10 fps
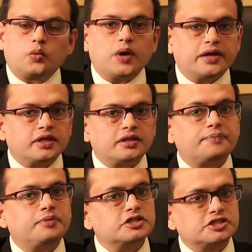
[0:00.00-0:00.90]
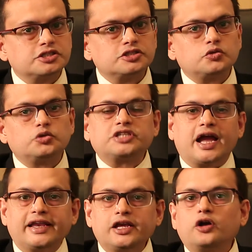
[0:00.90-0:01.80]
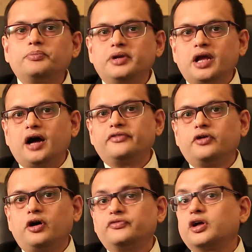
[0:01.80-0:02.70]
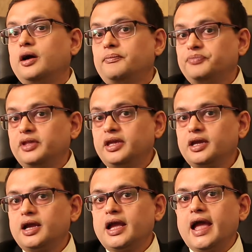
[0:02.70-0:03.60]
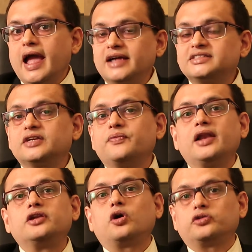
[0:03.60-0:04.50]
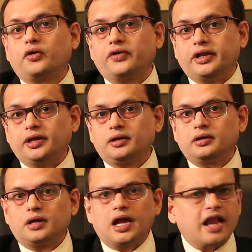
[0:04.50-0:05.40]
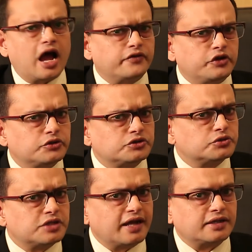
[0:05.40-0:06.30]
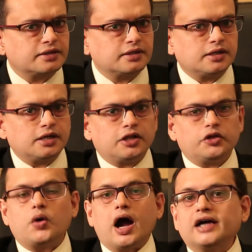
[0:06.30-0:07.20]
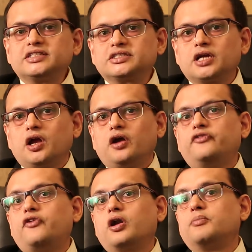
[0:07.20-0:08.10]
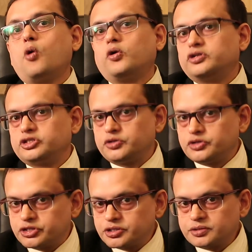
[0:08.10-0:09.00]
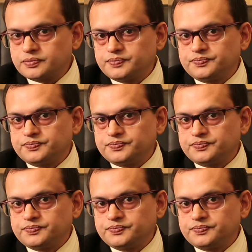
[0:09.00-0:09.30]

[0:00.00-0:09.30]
whether the person who's signing on behalf of the company has that valid authority. And how do you do that? You ask for a board resolution,